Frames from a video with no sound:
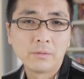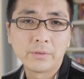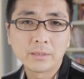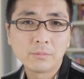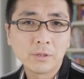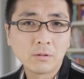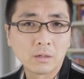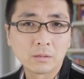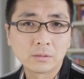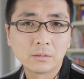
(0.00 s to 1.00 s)
That's
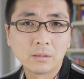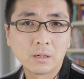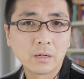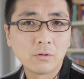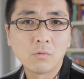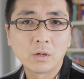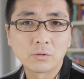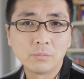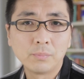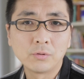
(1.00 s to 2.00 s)
because I don't
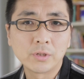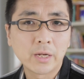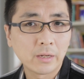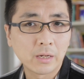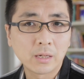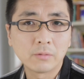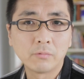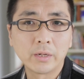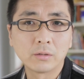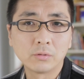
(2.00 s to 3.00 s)
want to push any
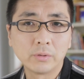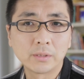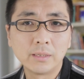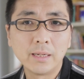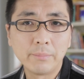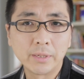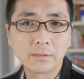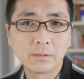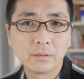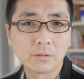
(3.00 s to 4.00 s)
hardware to its
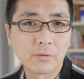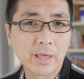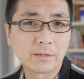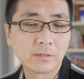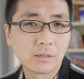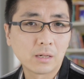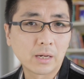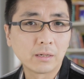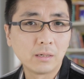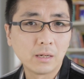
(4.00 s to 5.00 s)
limit so that
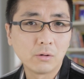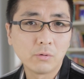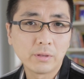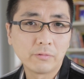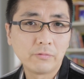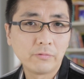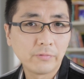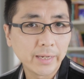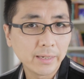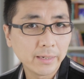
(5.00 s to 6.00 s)
I can lower the
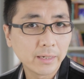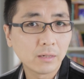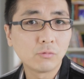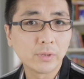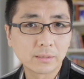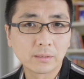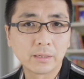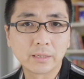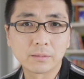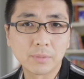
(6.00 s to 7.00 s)
failure risk
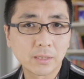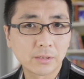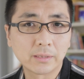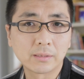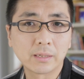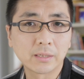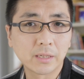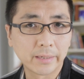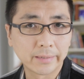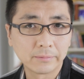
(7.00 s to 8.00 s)
as much as I
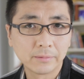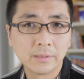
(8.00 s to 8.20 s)
can.